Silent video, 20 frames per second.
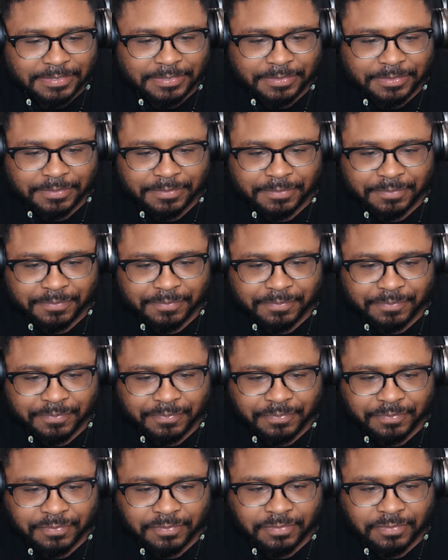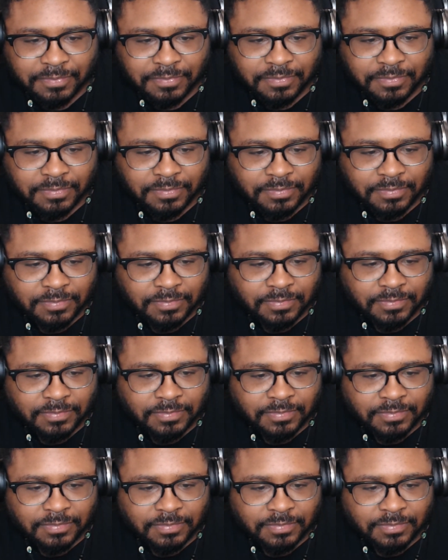(silence)